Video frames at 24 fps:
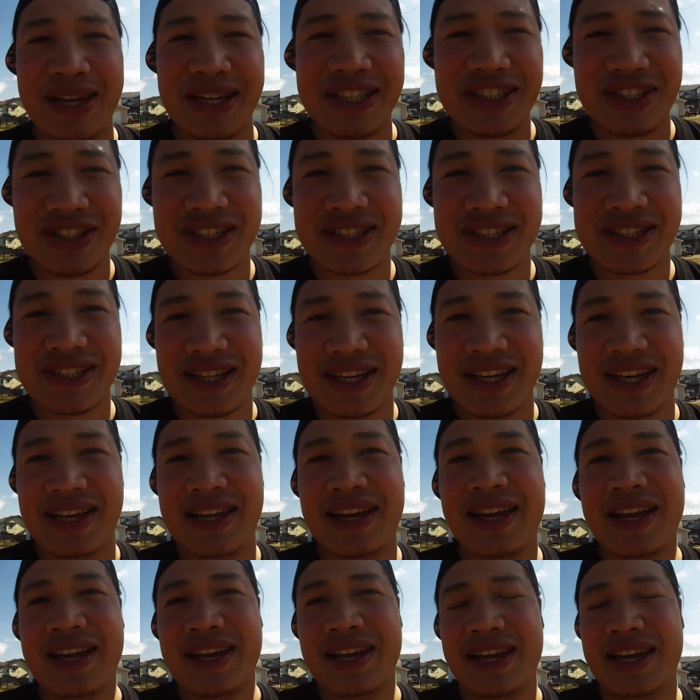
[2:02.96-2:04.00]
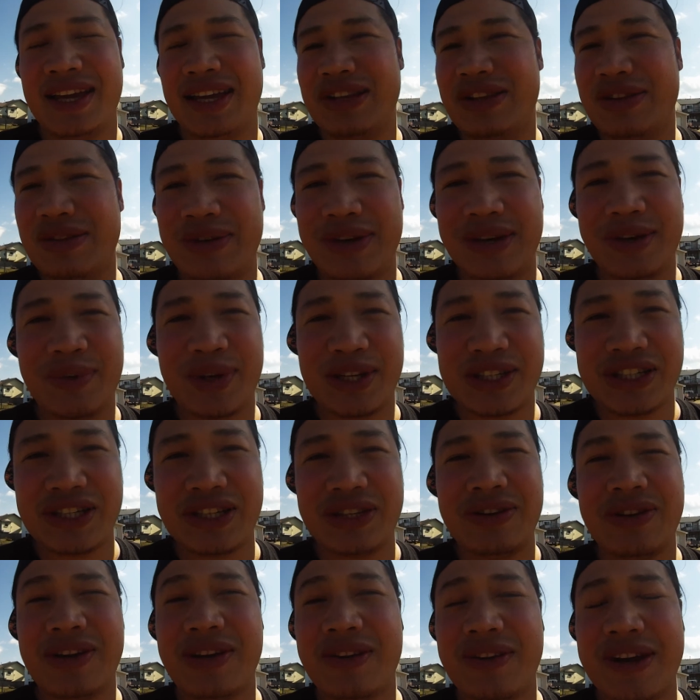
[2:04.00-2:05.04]
interested in doing what you're
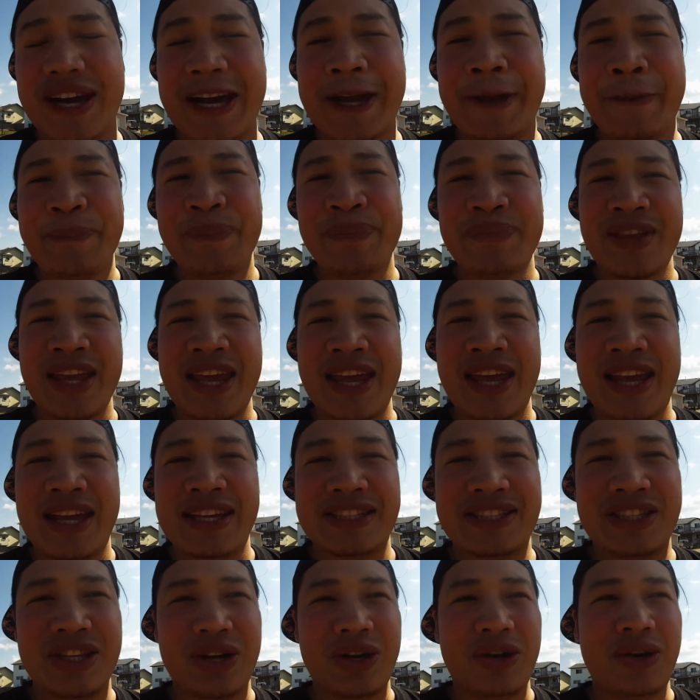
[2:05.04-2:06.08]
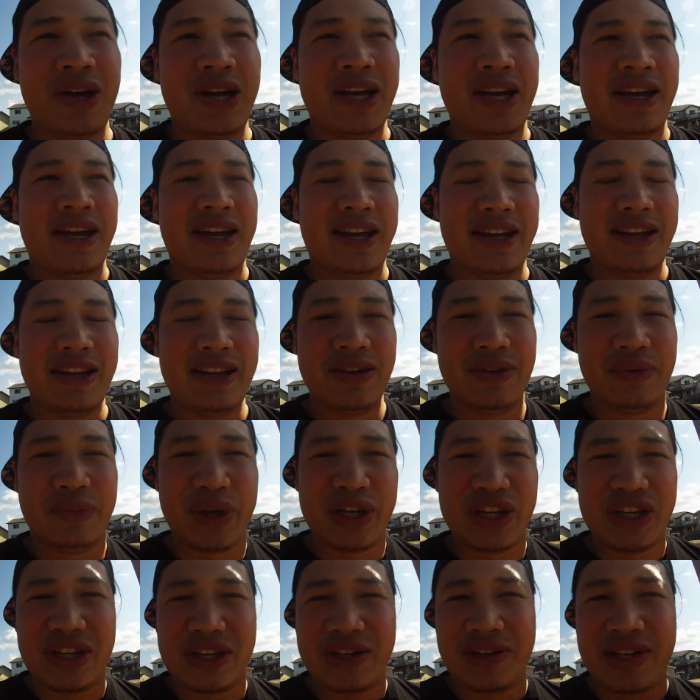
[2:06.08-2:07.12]
doing, right? So
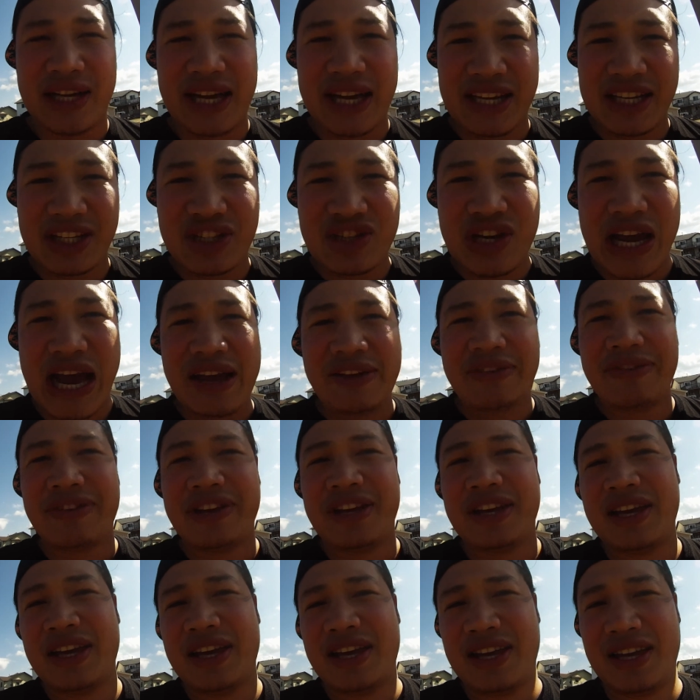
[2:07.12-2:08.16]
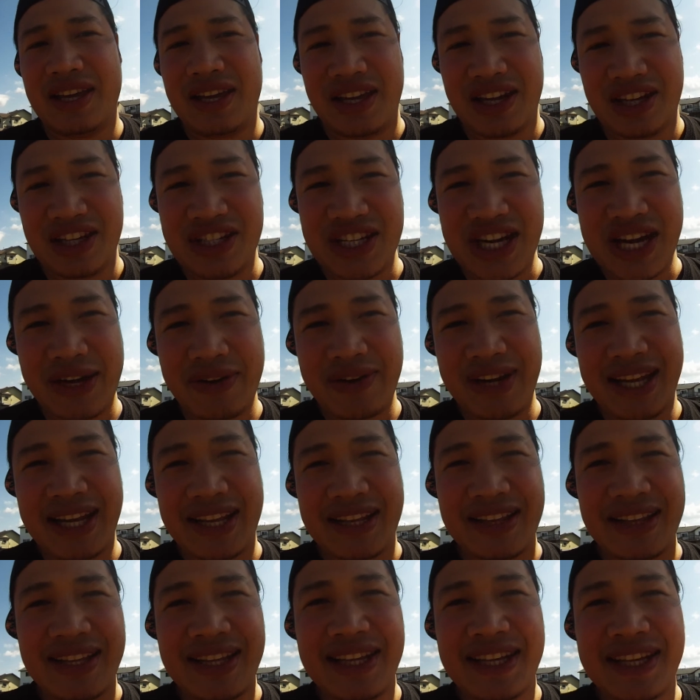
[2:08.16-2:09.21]
when you're getting traffic and you're
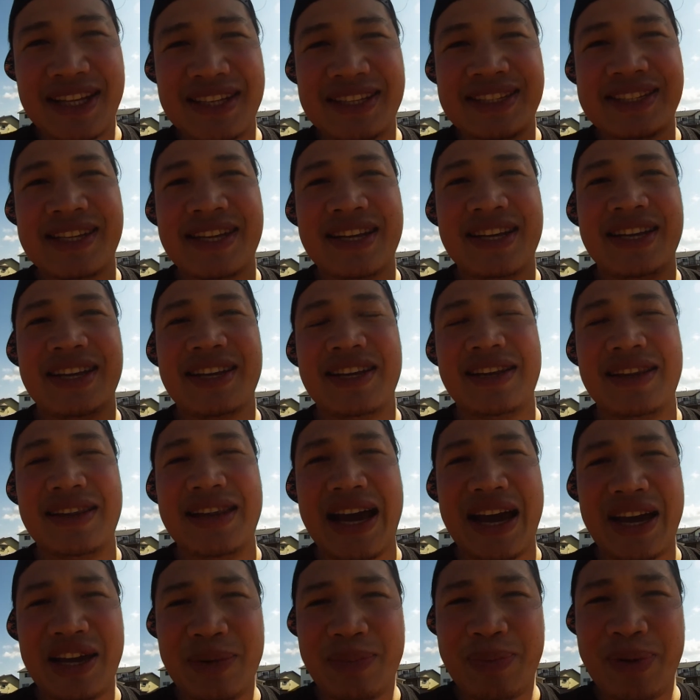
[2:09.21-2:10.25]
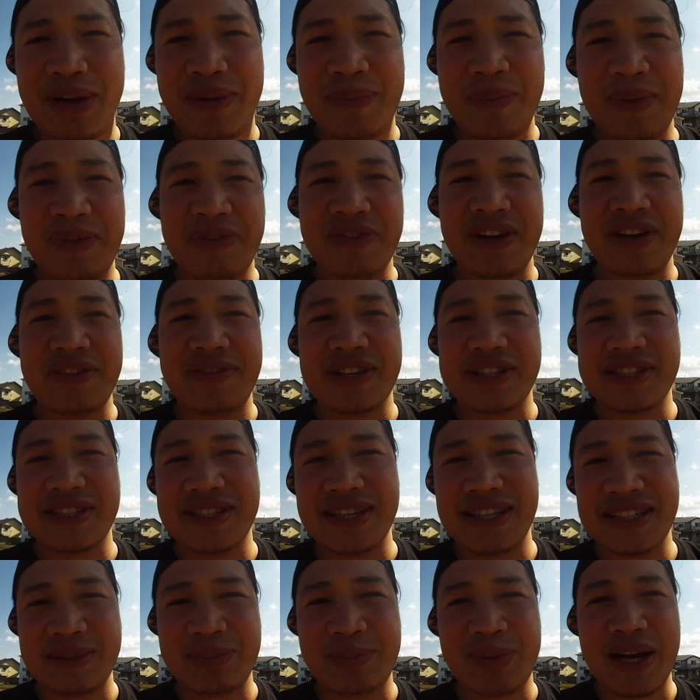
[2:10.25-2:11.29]
generating leads, now you put them in front of a
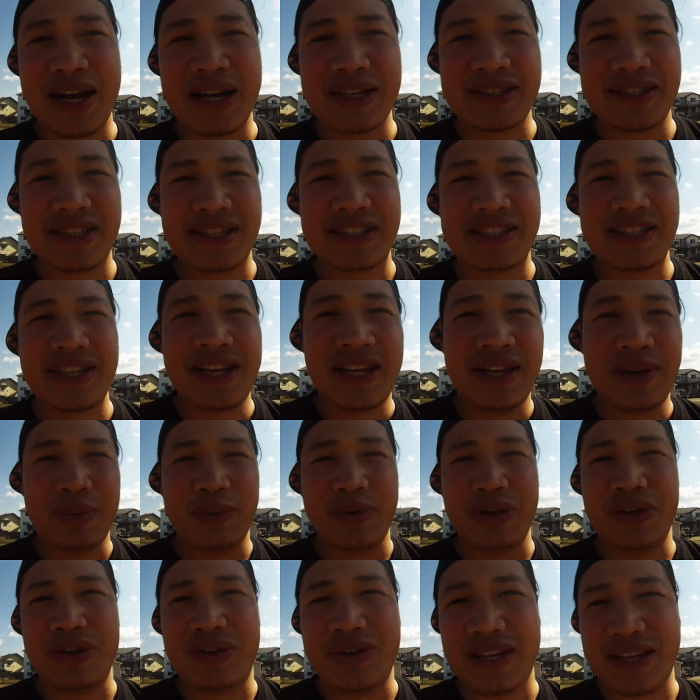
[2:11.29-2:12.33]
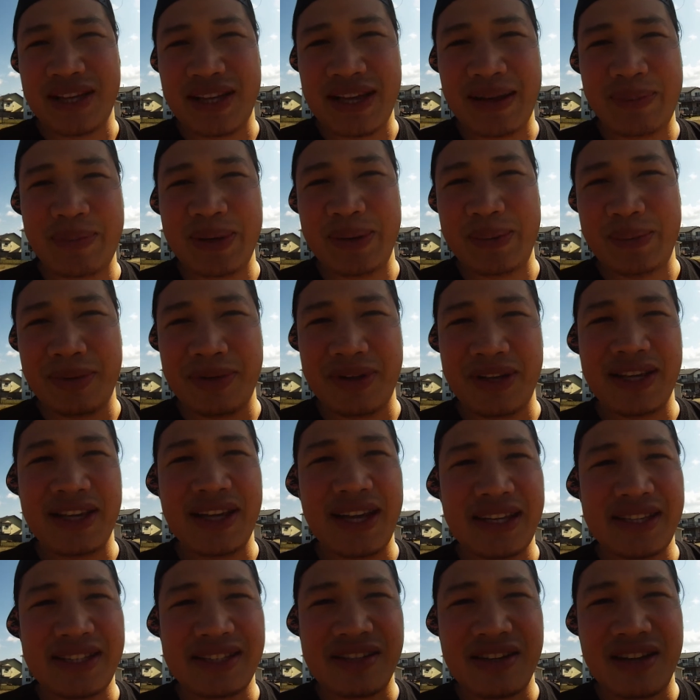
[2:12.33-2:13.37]
sales process where you can get people to
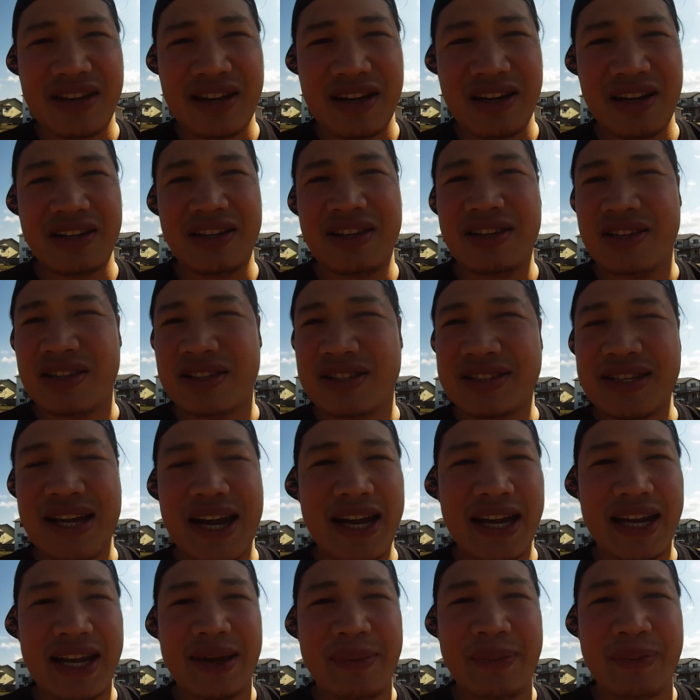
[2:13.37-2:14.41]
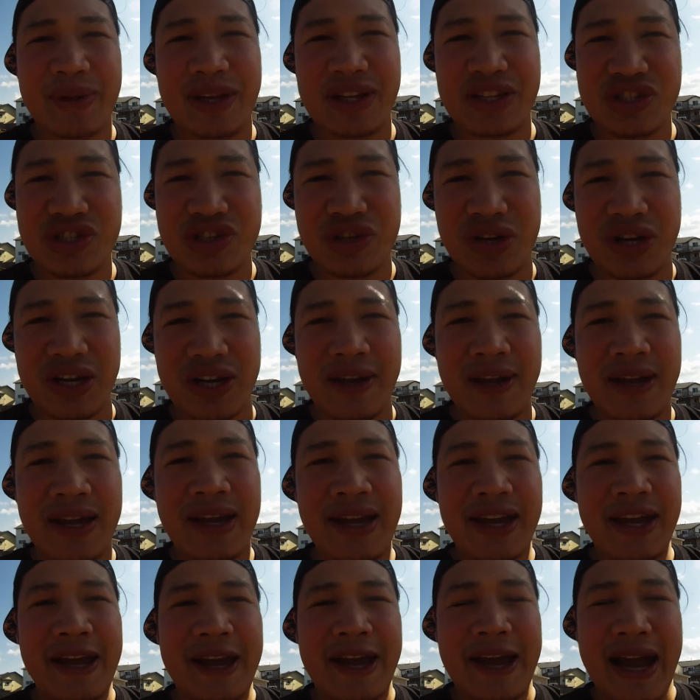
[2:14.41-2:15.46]
get started, to sign up and join.
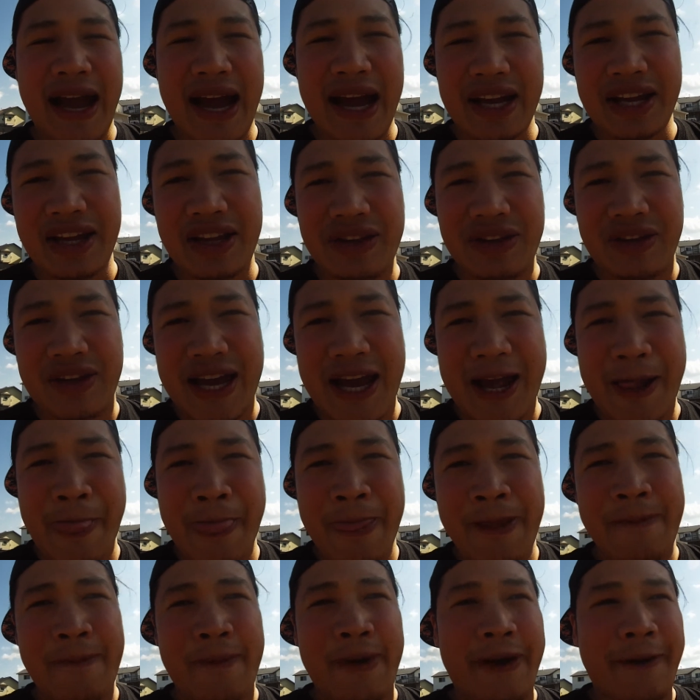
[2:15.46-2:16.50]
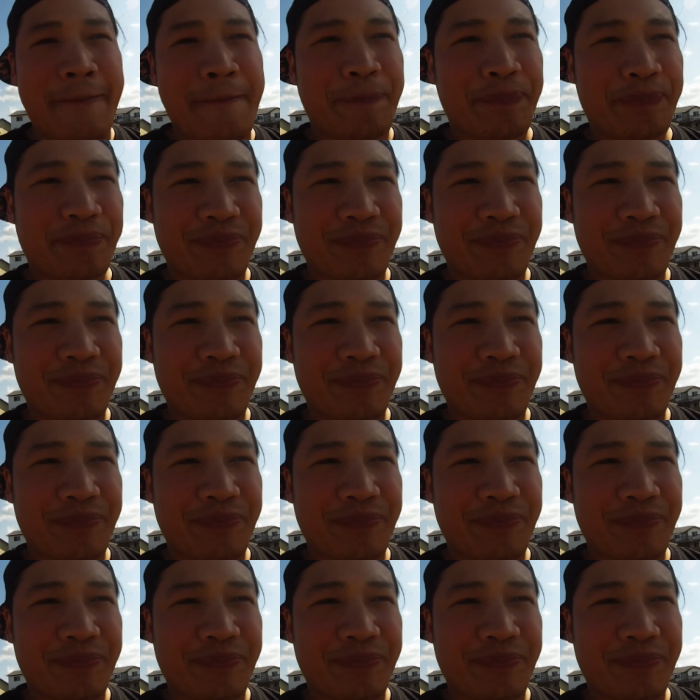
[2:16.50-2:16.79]
How do you do that? Well,